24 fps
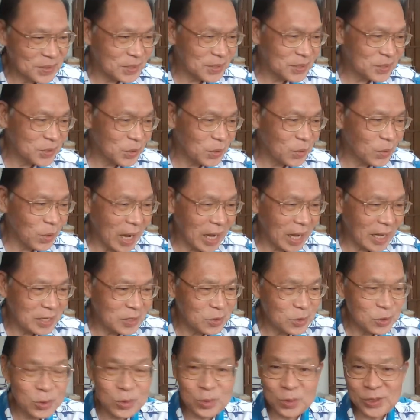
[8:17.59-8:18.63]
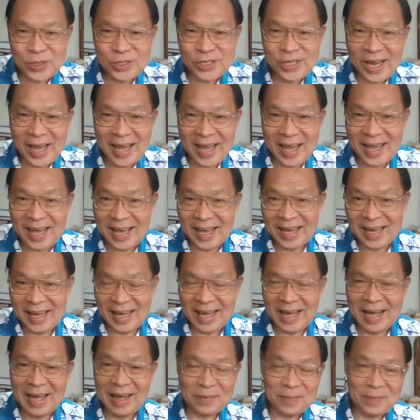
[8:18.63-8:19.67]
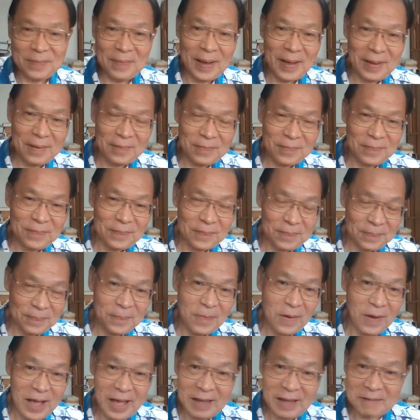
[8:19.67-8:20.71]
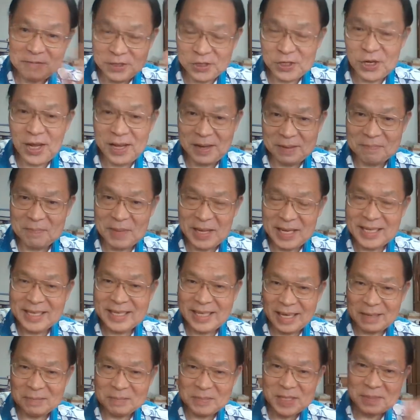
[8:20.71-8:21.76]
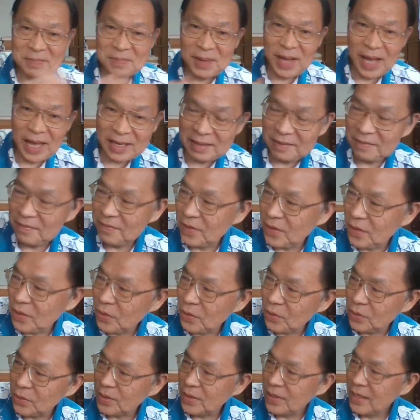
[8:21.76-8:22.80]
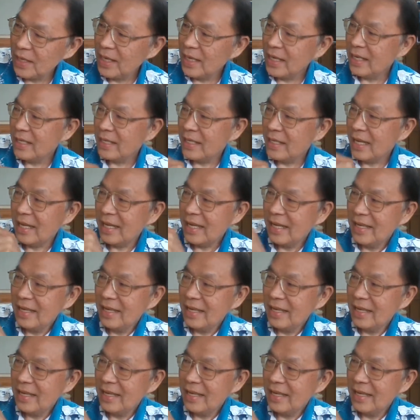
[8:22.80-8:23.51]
So I used to share, I've shared many times in my other videos that